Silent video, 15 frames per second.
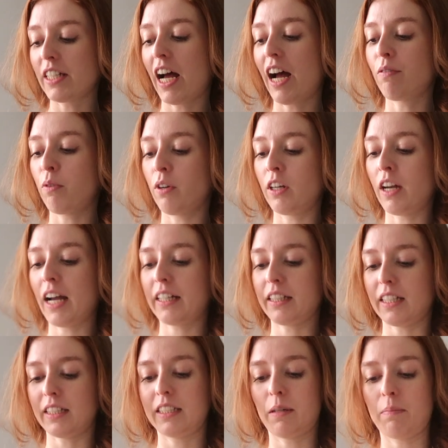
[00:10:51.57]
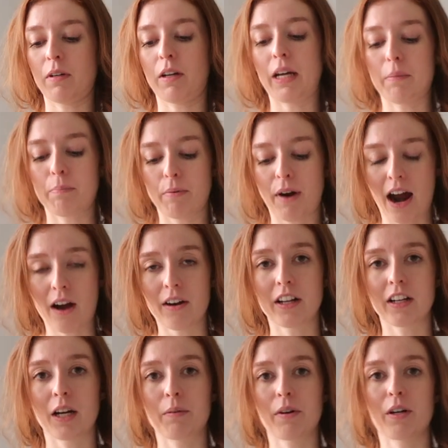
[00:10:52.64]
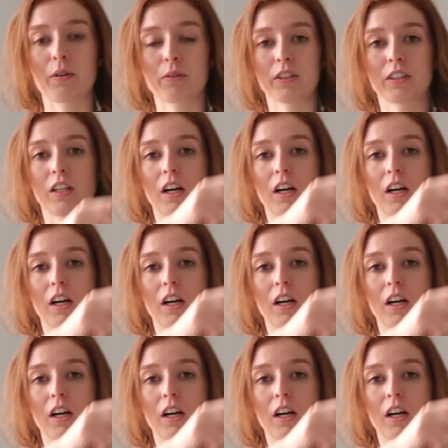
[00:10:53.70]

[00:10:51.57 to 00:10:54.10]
I have one like this, similar in brown, and I wear it all the